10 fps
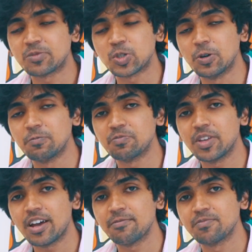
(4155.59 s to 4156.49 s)
So
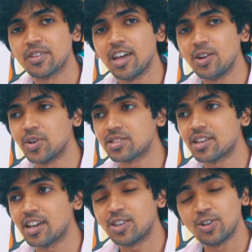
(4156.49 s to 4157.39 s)
yeah, anyways,
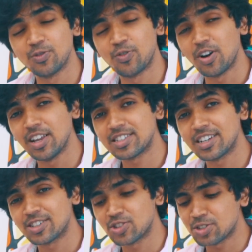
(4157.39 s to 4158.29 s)
thank you for
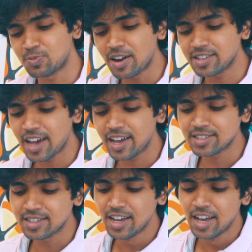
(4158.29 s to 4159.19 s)
listening to this
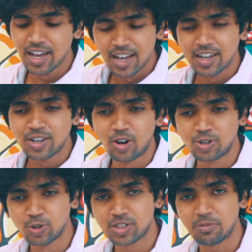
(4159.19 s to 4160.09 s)
podcast. Go
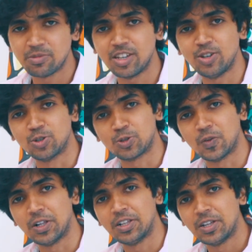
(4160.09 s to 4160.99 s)
do something
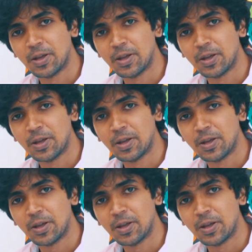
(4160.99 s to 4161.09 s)
useful.